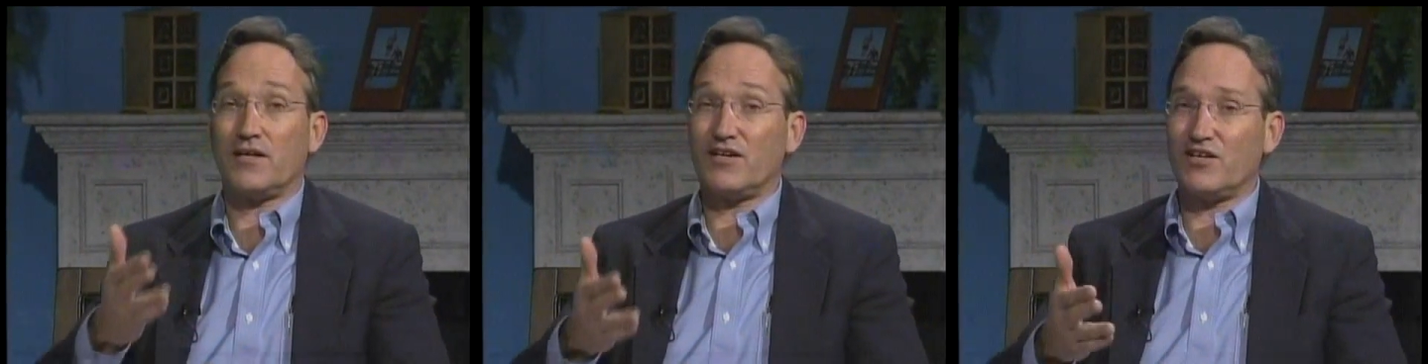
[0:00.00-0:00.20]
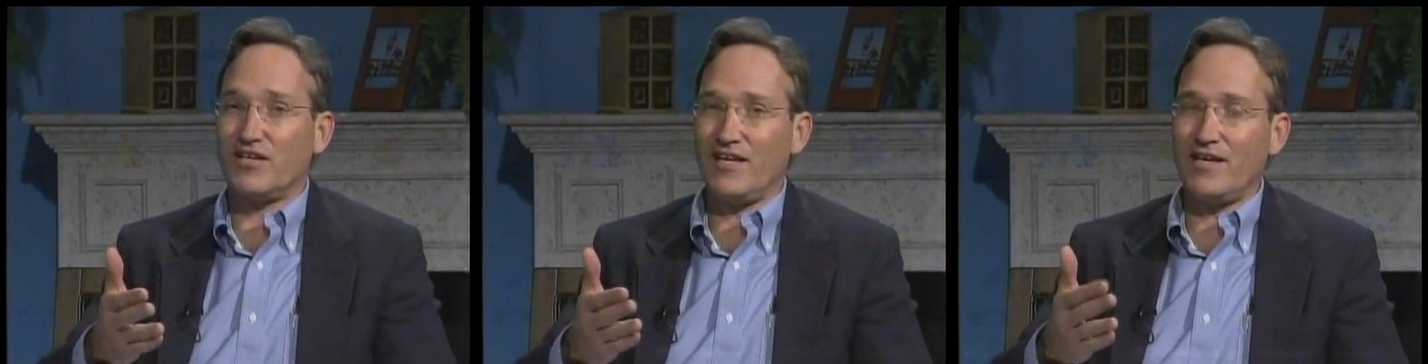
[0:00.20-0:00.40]

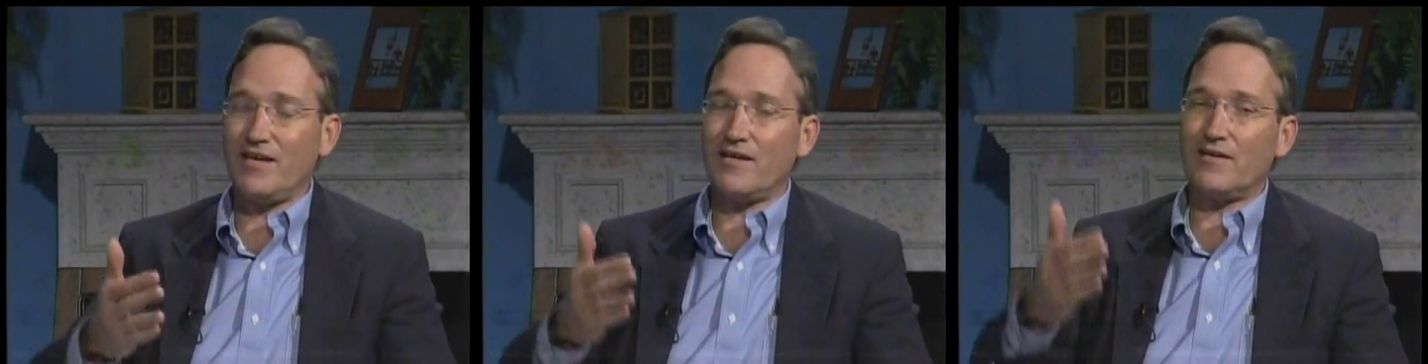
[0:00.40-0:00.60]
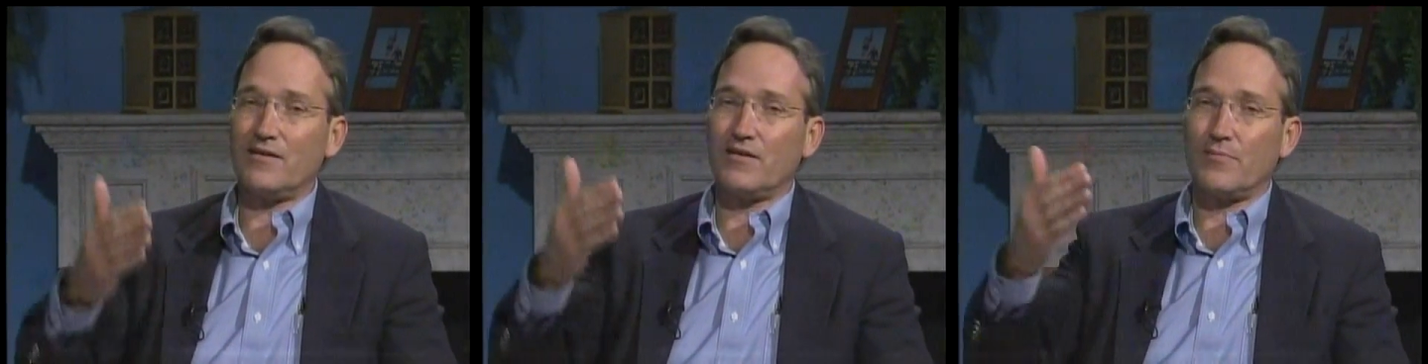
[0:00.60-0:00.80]

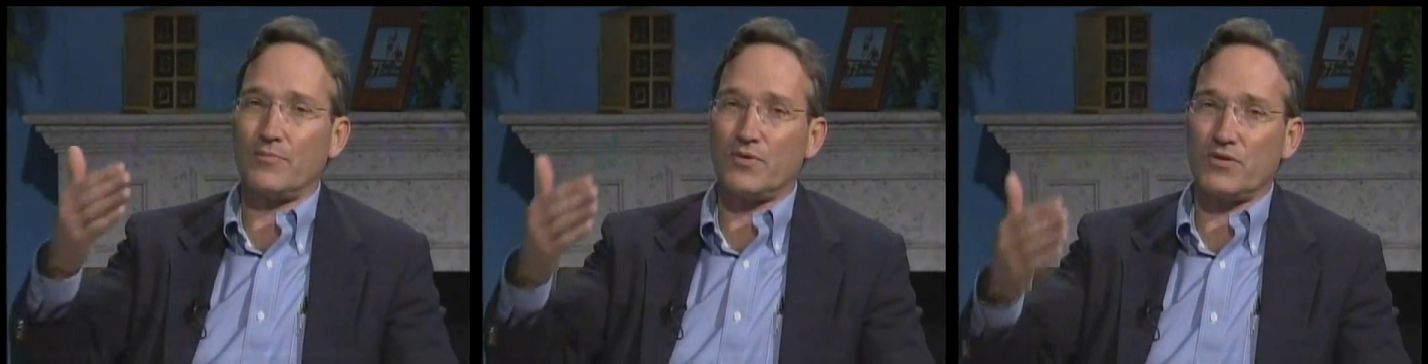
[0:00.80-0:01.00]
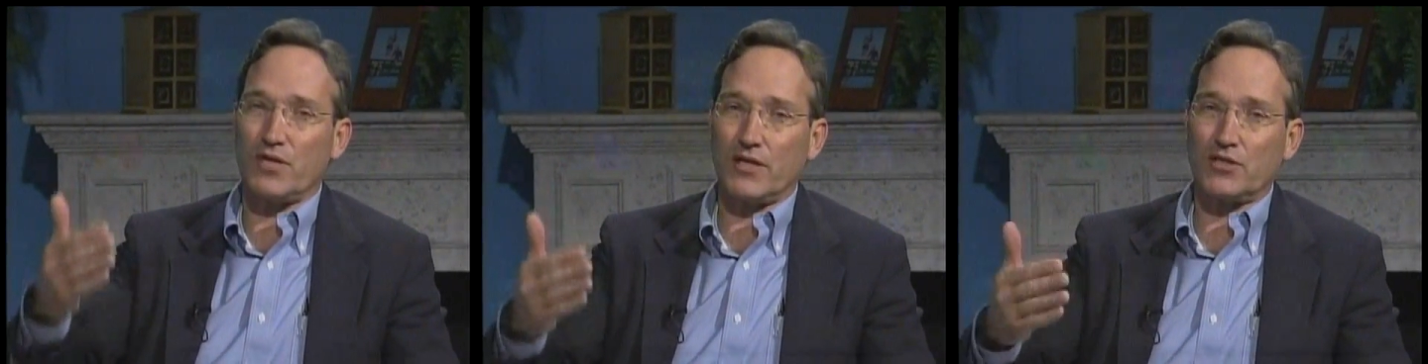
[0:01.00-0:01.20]
again, the
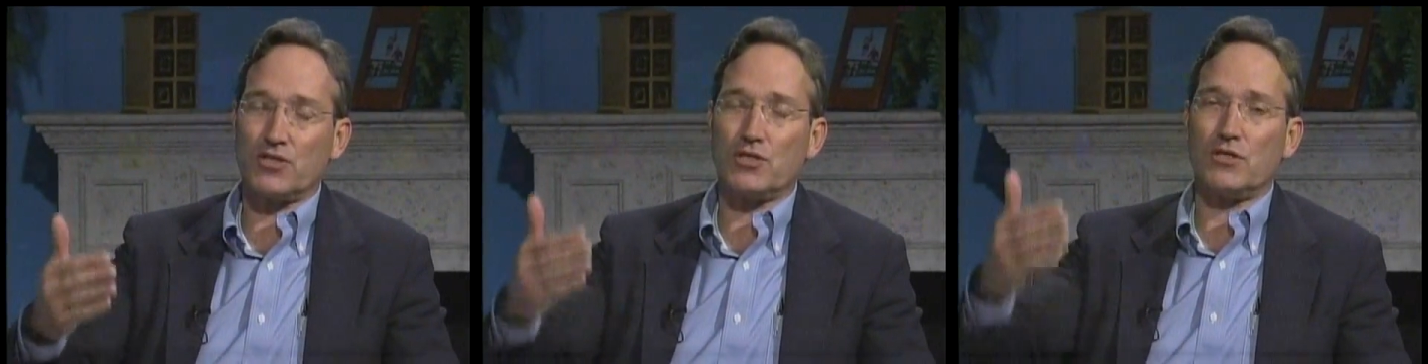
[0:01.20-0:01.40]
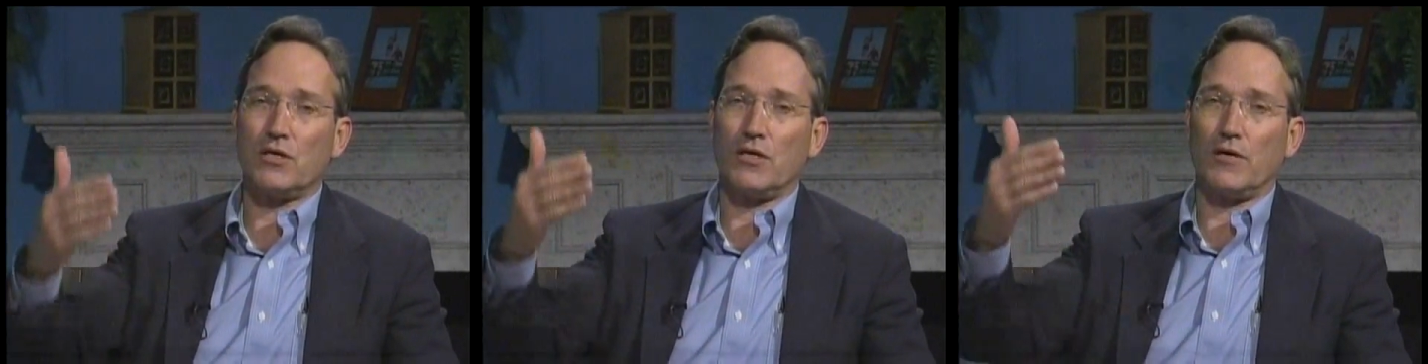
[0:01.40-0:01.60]

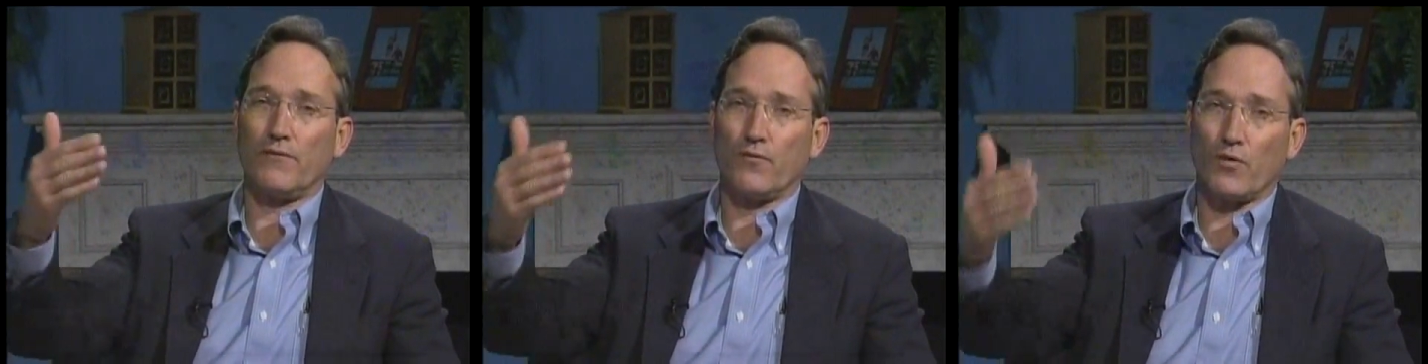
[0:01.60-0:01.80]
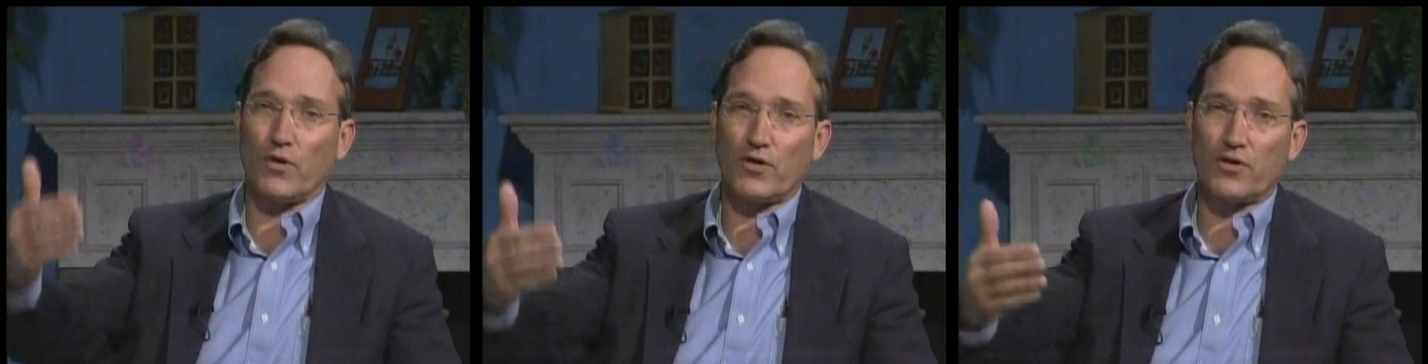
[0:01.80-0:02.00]
production
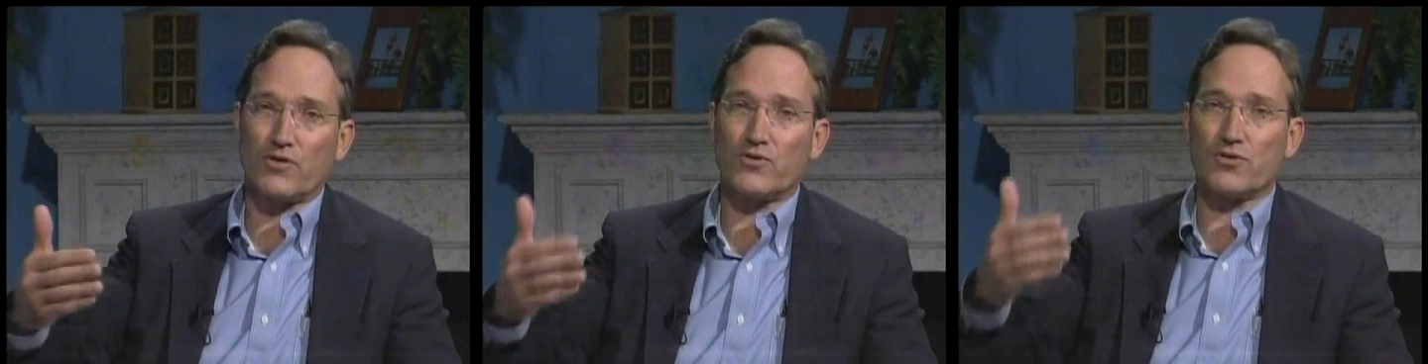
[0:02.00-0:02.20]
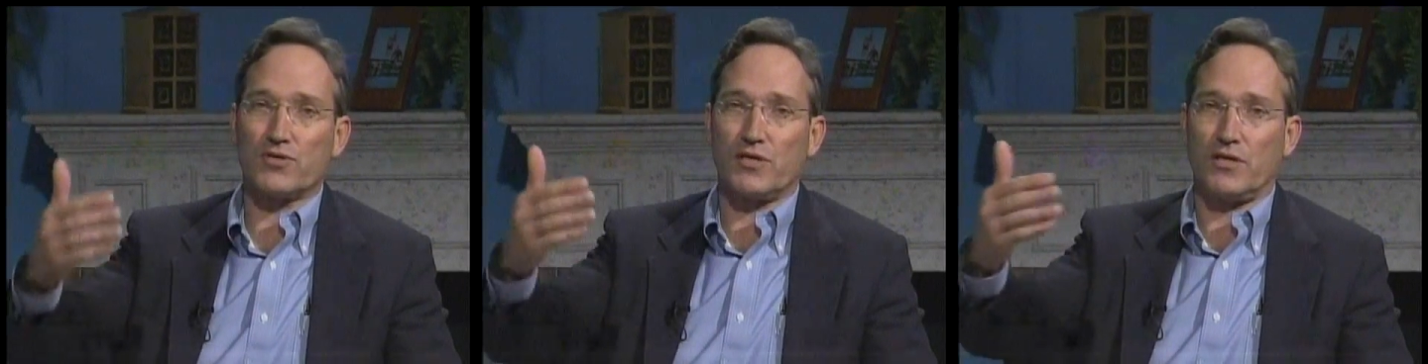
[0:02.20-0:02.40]
of
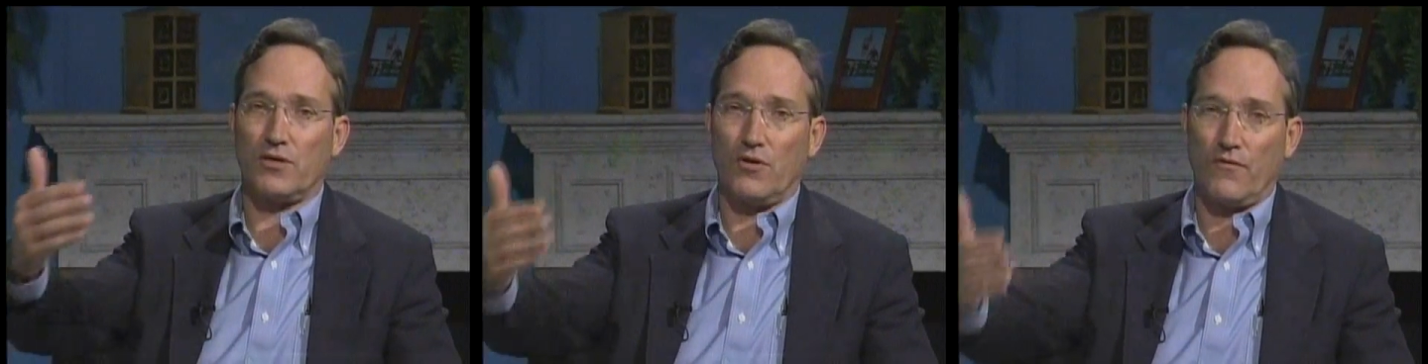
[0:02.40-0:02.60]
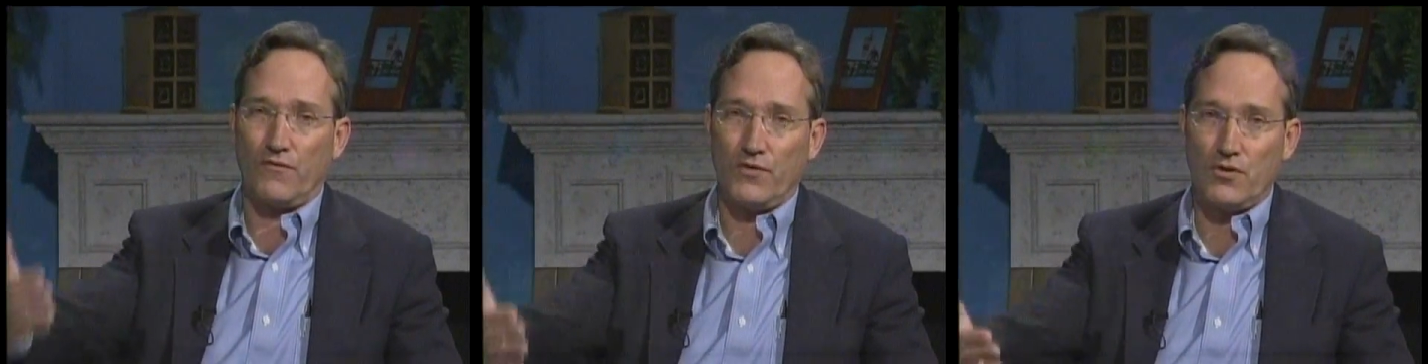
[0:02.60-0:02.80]
workers in
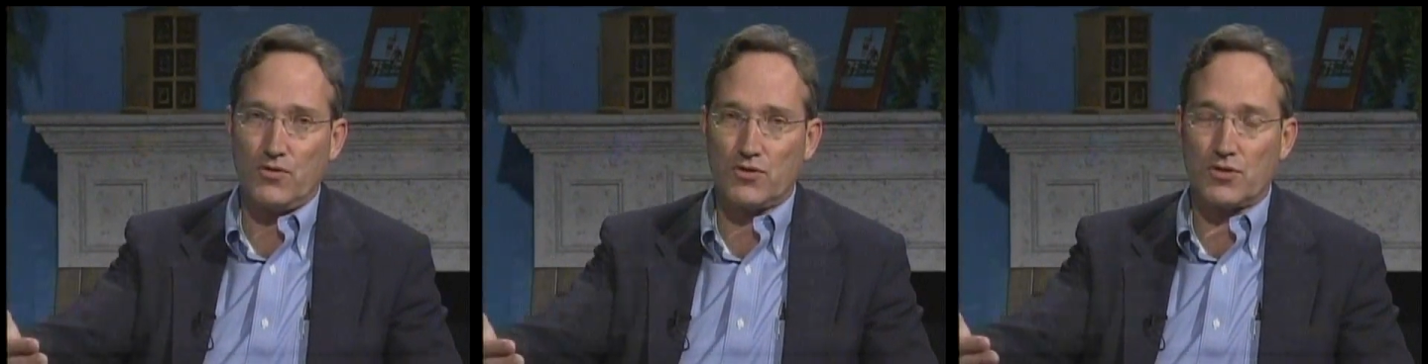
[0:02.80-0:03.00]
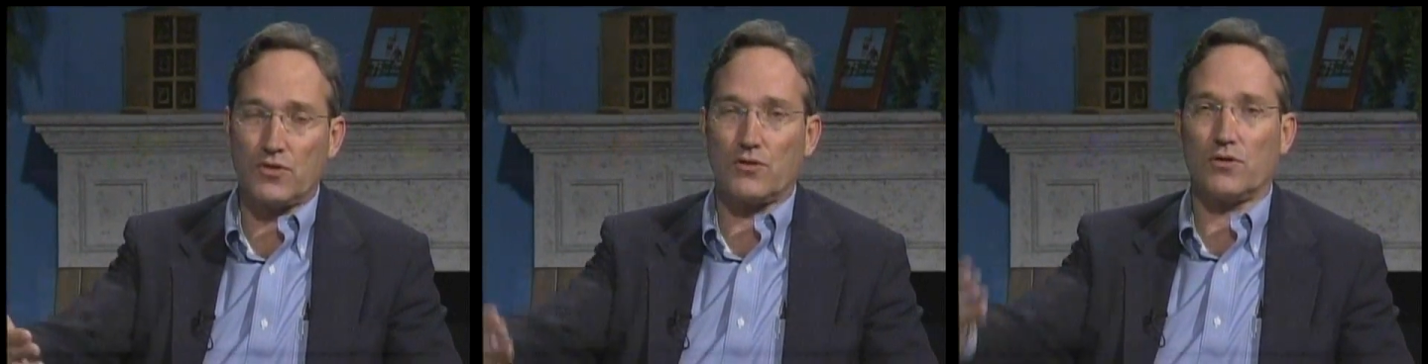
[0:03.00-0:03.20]
the
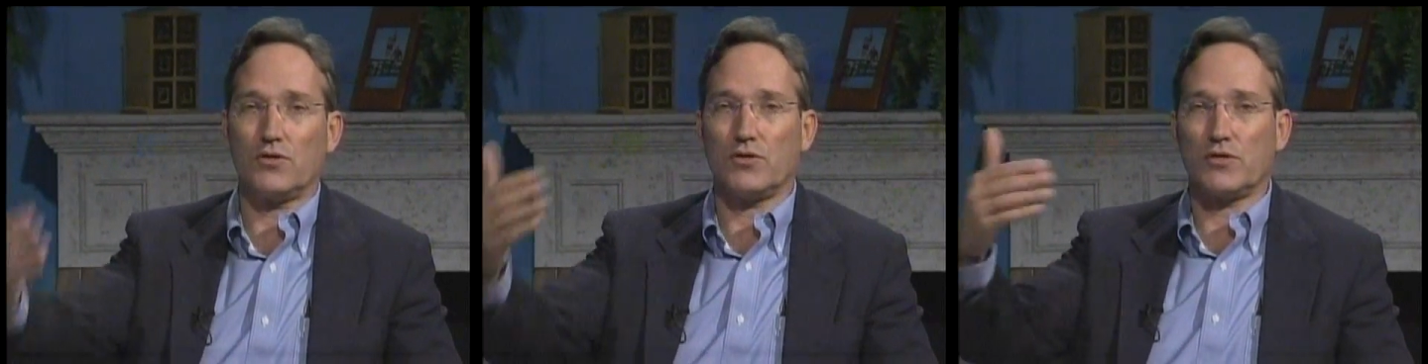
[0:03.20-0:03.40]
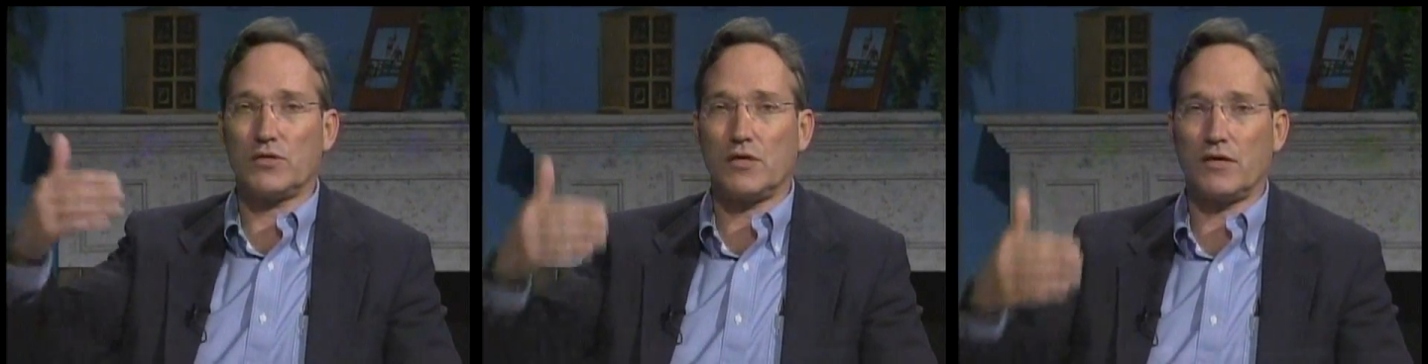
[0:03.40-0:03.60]
future
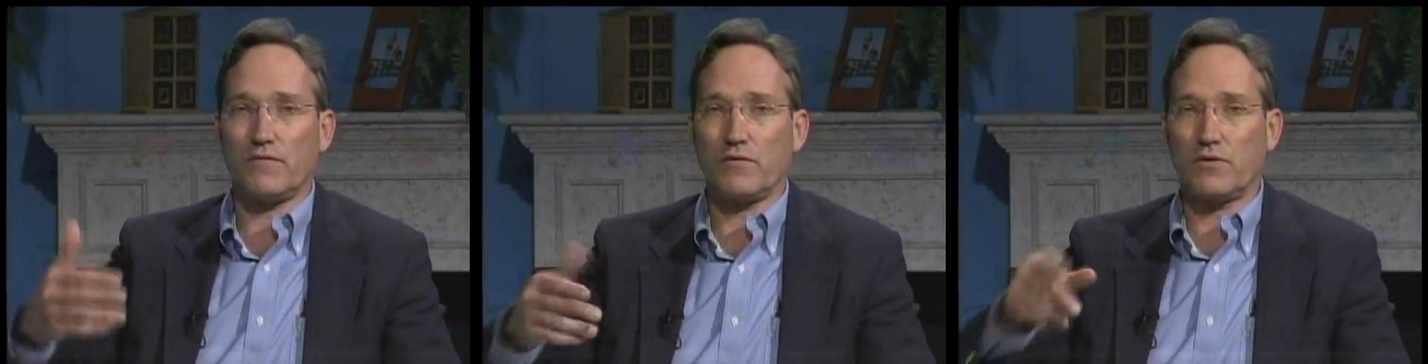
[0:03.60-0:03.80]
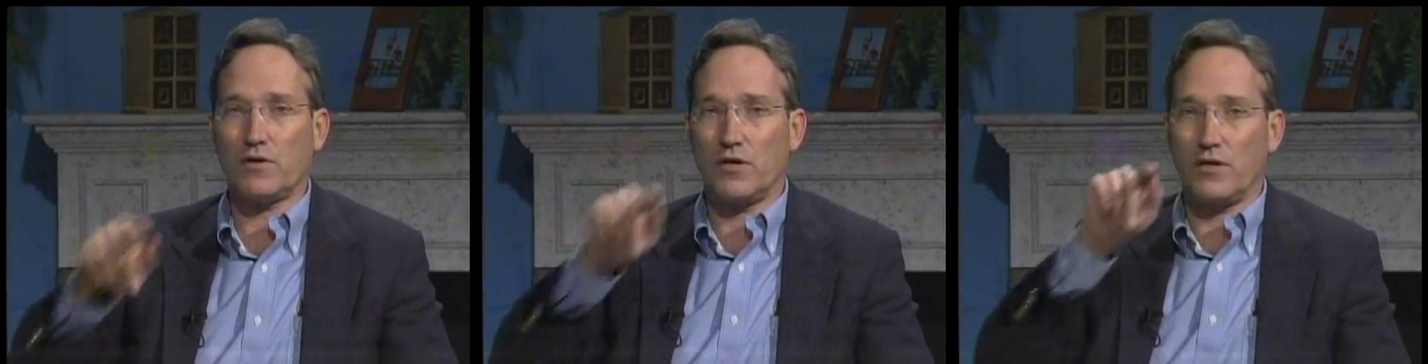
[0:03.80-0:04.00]
to
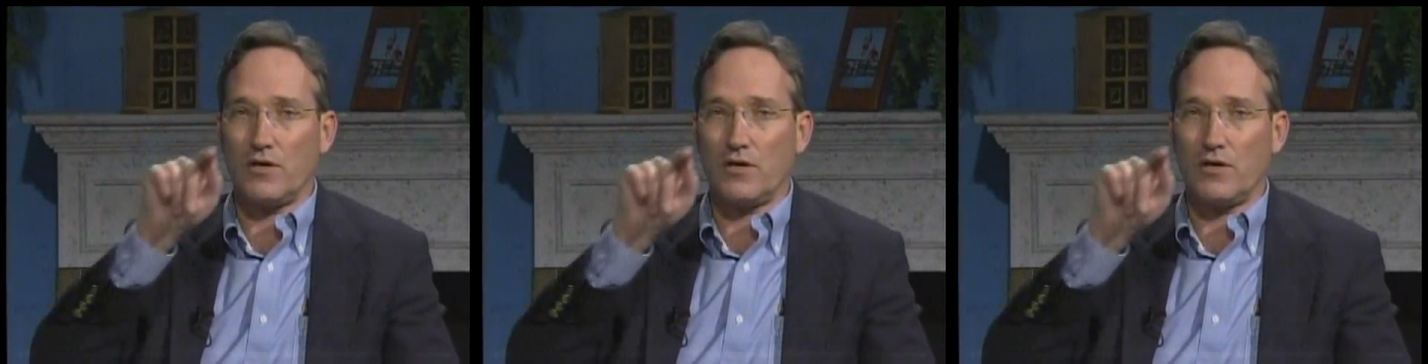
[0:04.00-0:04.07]
cover